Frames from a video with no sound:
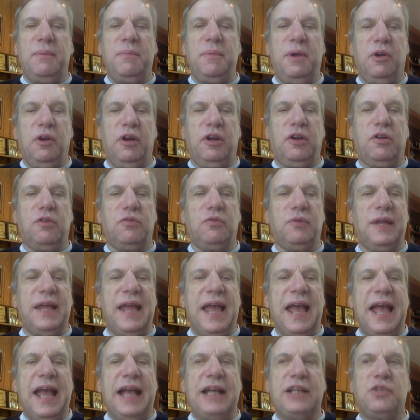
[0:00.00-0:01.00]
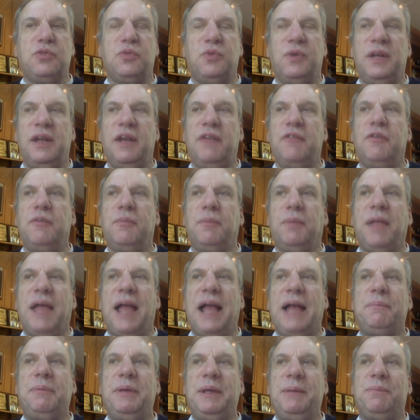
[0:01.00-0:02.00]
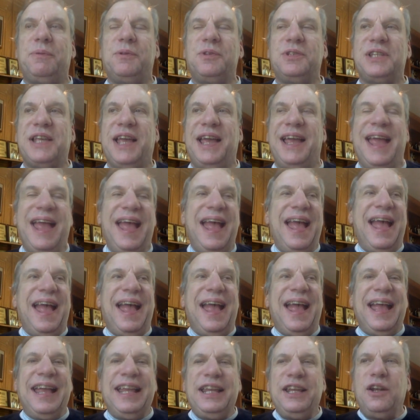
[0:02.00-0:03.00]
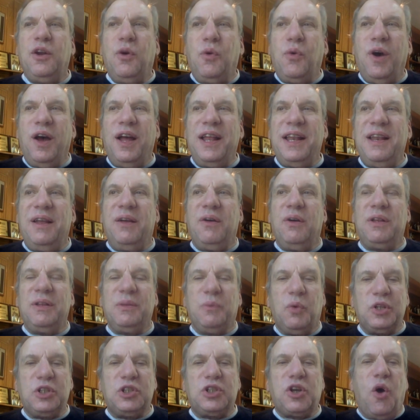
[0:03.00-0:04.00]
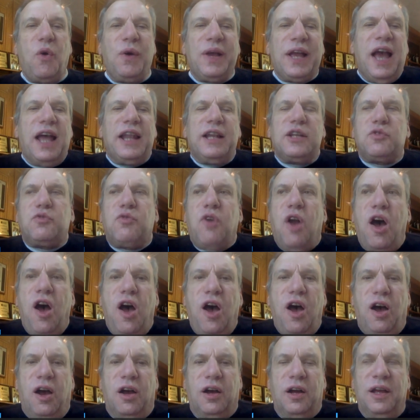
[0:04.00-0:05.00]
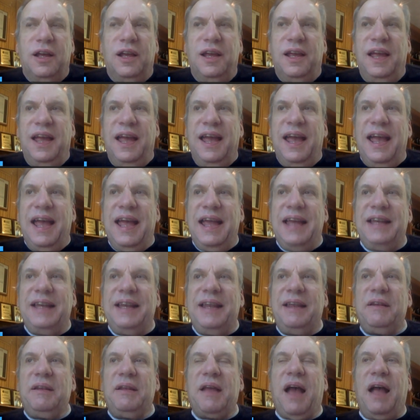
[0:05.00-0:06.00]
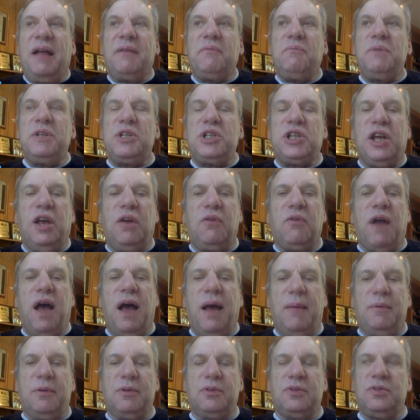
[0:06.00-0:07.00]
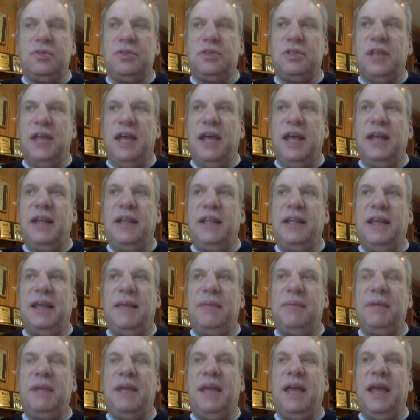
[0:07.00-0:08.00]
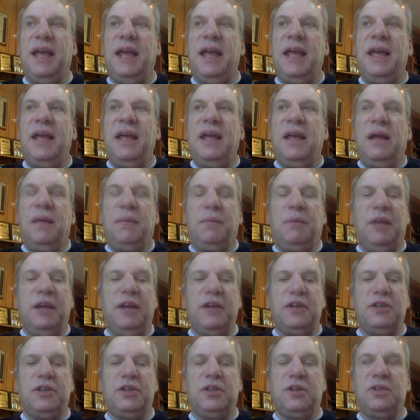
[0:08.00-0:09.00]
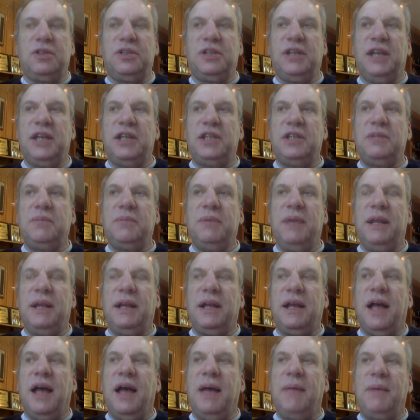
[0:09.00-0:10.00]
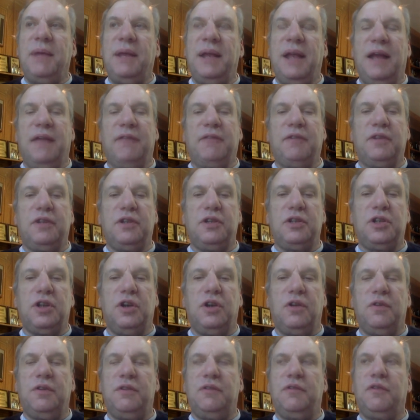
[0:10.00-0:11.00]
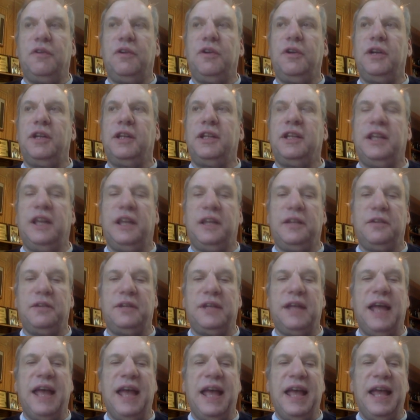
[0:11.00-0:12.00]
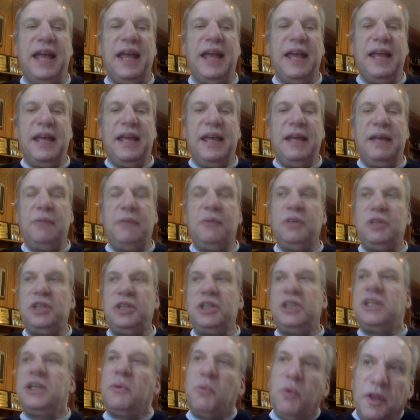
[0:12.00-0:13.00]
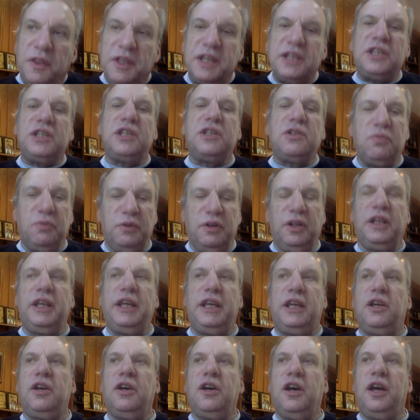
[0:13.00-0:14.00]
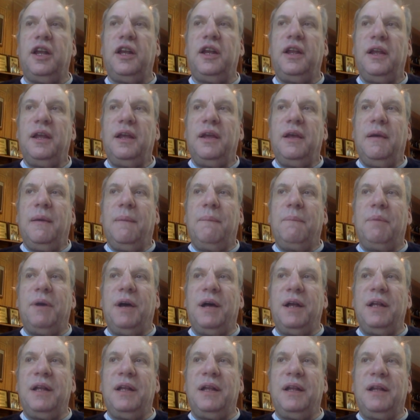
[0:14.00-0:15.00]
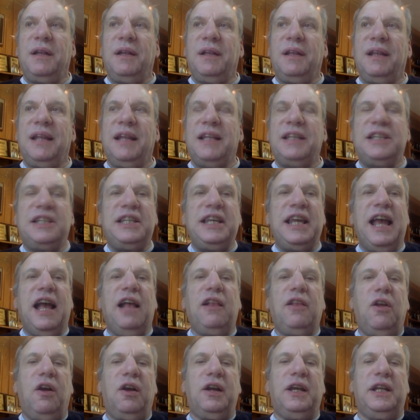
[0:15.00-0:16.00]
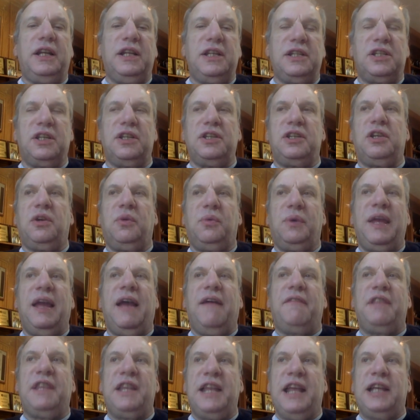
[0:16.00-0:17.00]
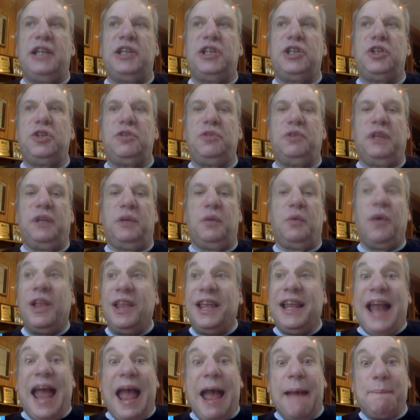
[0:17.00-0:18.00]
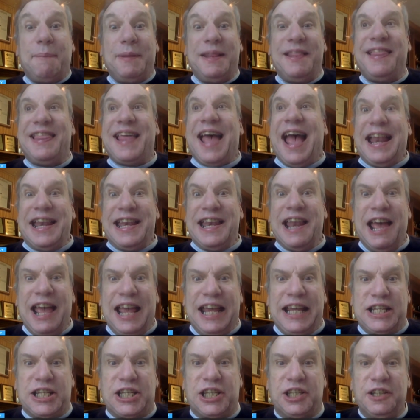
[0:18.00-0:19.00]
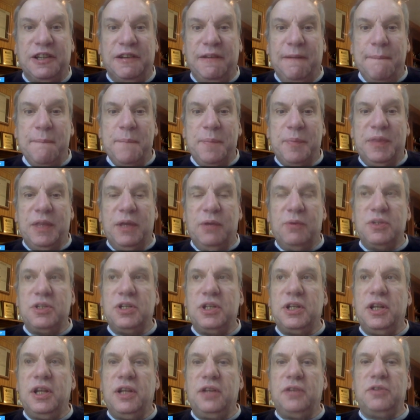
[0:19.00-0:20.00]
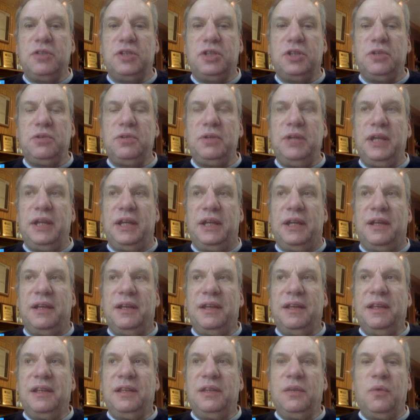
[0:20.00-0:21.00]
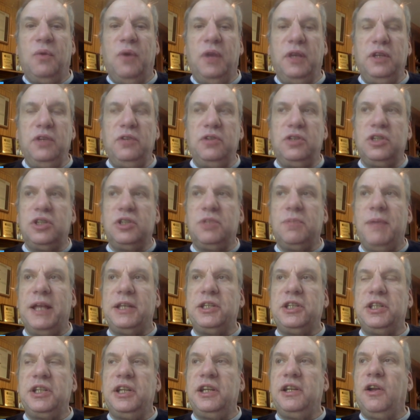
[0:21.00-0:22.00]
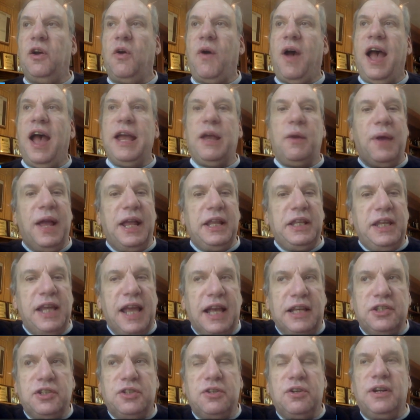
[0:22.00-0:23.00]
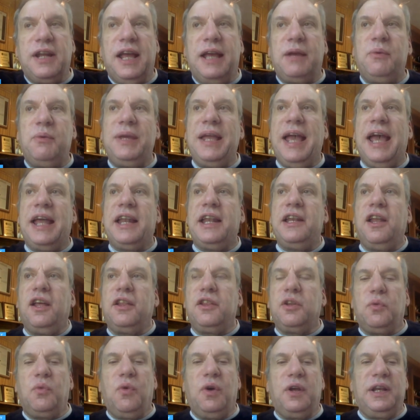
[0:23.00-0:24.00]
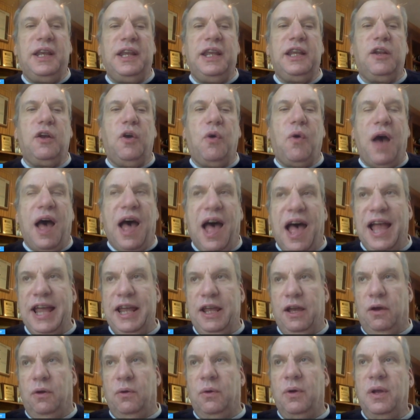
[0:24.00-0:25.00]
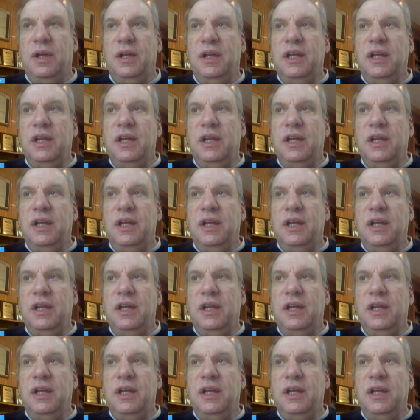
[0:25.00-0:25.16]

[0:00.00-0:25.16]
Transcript: America reacts whenever black people say, yeah. hey, you know what? What's going on is wrong. And uh, Michelle Roberts, who's the head of the NBA Players Association, made a mm-hmm. comment after the Chauvin verdict the other day in which he said, well, this is really good, but let's see how long it is until we have the next shooting. Well, it happened that night. There was another shooting, yeah. mm-hmm. the one you just mentioned in Ohio. And yesterday we had another one in Ohio.